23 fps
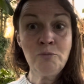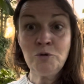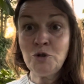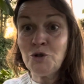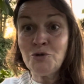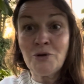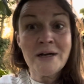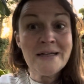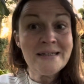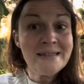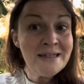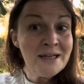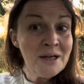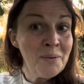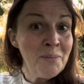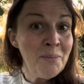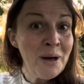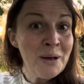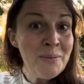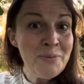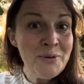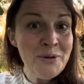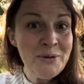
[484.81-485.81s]
dressing
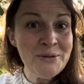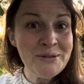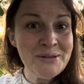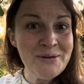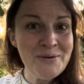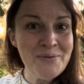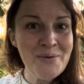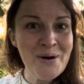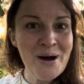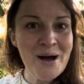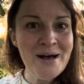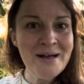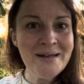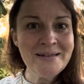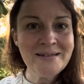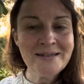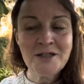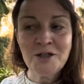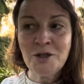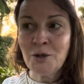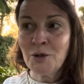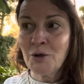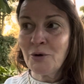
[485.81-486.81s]
my beauty
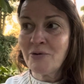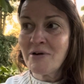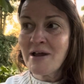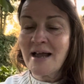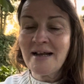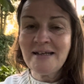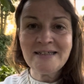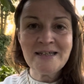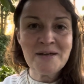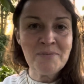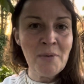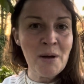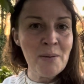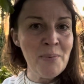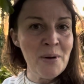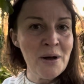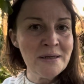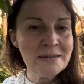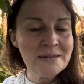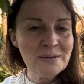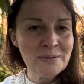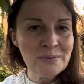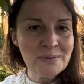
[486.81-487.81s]
words, creating my
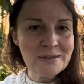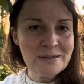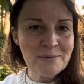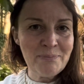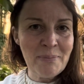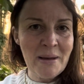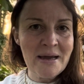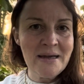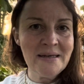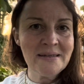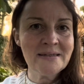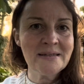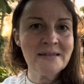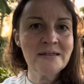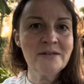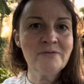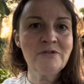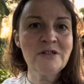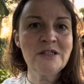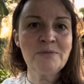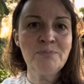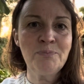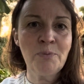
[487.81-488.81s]
personal space that
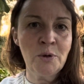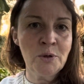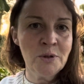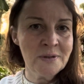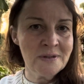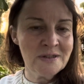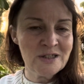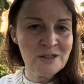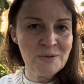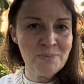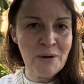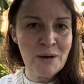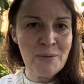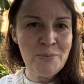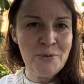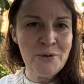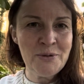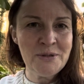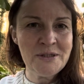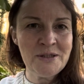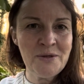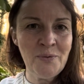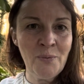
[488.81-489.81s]
responds to my
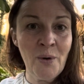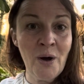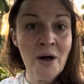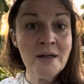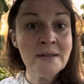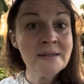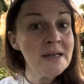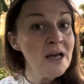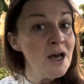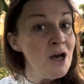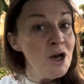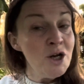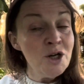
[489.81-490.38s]
beauty words,